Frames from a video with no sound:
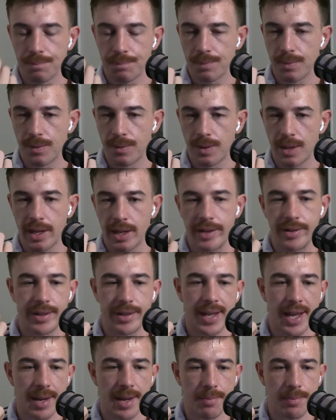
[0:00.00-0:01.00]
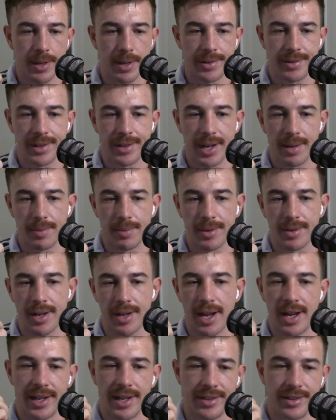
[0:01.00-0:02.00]
easy game, easy game to start, easy
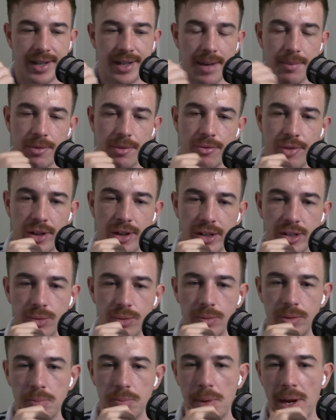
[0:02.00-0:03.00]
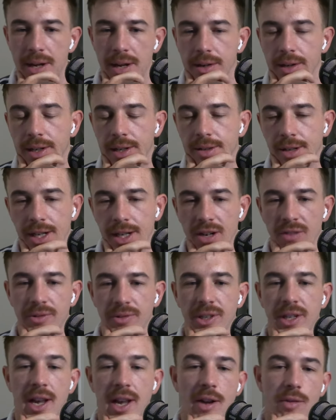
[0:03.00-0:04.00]
game to finish with Japan and Italy. Obviously, can't
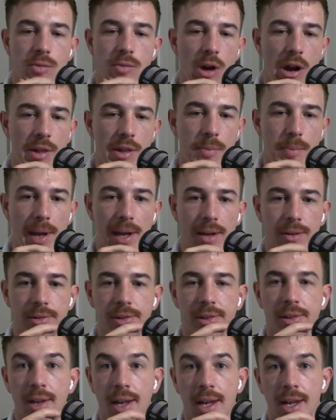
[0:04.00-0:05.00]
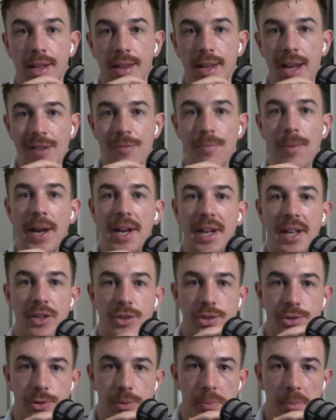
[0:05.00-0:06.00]
write them out. They have made history
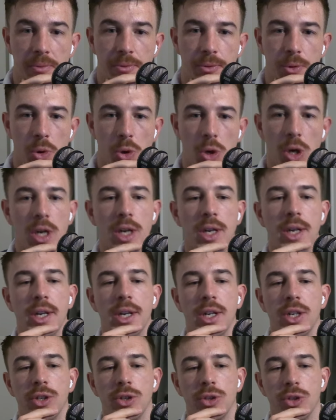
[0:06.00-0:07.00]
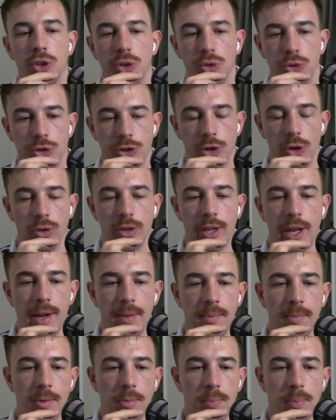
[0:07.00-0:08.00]
before. Two strong teams,
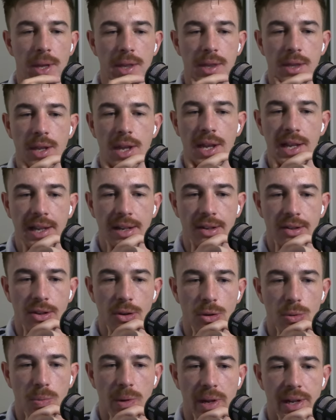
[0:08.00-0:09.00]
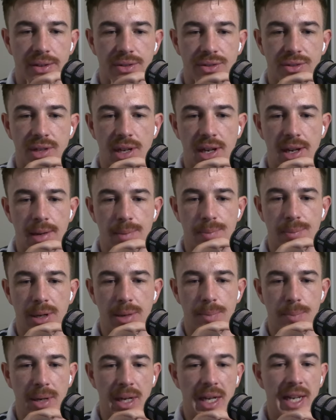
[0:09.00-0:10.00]
but against the All Blacks, um, I
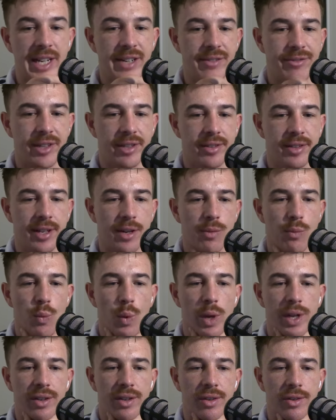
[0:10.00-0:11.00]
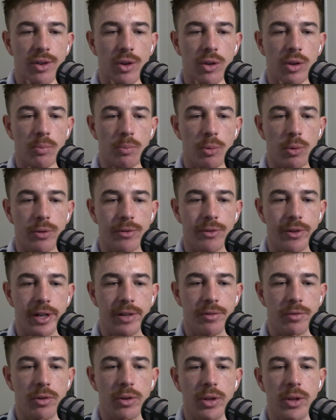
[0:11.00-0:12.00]
believe yet to get wins on the board for either of
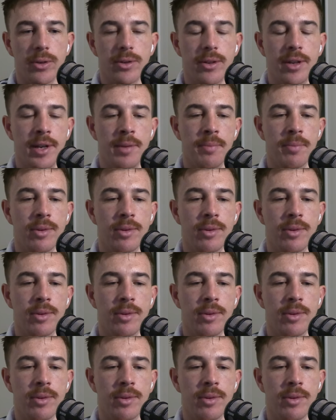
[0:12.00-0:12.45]
those teams.